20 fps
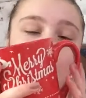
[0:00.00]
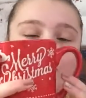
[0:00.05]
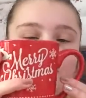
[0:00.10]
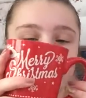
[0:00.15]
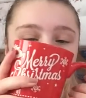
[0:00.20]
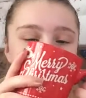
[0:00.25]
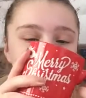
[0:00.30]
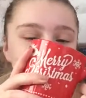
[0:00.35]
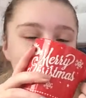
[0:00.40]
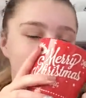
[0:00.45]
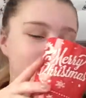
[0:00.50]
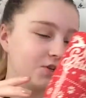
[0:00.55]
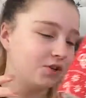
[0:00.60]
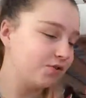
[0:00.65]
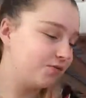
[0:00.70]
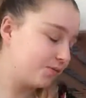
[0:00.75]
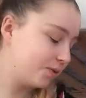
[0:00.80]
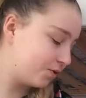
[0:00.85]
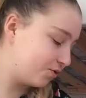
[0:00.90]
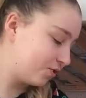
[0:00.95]
Mum knows I
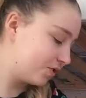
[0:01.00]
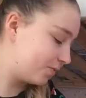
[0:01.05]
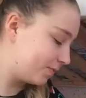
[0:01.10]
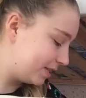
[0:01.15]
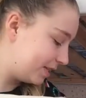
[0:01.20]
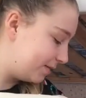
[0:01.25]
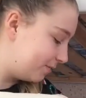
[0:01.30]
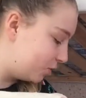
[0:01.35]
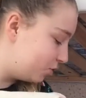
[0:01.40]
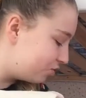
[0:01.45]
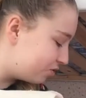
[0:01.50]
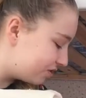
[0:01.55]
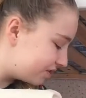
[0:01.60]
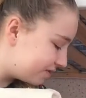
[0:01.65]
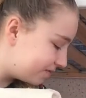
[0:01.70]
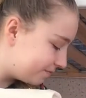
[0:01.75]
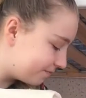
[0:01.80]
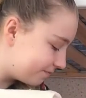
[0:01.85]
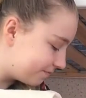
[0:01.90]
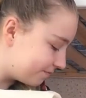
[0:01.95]
love my Christmassy
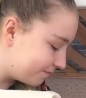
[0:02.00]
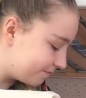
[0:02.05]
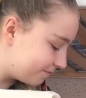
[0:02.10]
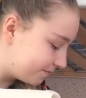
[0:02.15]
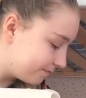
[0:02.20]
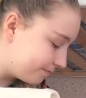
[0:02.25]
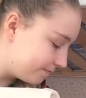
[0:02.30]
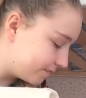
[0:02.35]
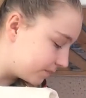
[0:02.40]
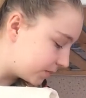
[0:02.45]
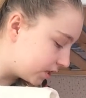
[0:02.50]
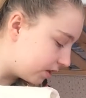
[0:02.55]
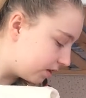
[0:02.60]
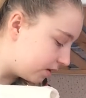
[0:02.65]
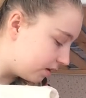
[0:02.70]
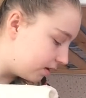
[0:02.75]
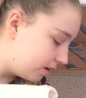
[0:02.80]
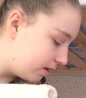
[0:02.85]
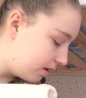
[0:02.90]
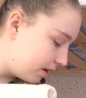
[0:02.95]
mugs.
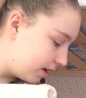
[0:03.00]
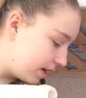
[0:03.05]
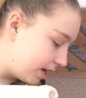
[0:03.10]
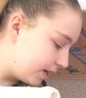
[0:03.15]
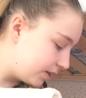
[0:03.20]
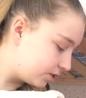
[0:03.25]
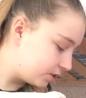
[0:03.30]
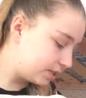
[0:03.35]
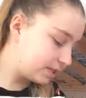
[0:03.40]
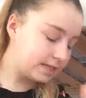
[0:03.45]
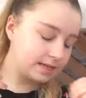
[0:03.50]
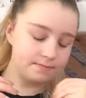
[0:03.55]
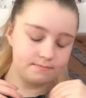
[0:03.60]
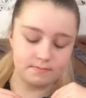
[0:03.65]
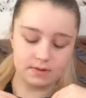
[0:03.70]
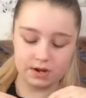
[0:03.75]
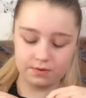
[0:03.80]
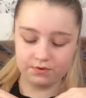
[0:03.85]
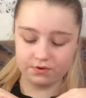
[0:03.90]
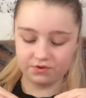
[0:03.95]
And it just says
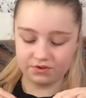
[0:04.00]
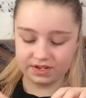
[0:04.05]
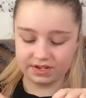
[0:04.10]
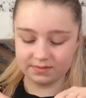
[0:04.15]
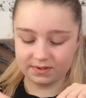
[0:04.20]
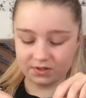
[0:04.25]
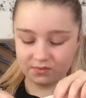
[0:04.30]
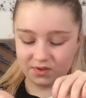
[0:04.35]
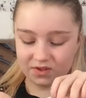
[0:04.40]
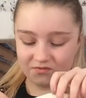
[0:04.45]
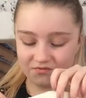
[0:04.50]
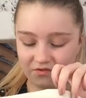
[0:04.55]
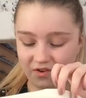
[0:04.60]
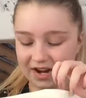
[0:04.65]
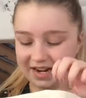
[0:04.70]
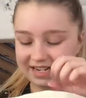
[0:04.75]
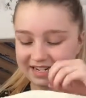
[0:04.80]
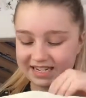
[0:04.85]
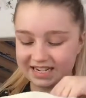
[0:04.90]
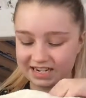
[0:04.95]
Merry Christmas with a
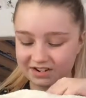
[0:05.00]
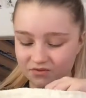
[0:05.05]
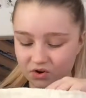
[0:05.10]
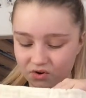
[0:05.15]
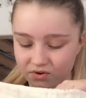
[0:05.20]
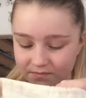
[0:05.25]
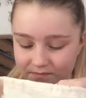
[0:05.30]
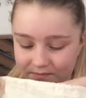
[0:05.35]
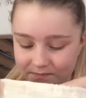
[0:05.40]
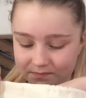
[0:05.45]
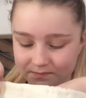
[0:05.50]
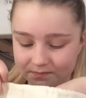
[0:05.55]
reindeer on.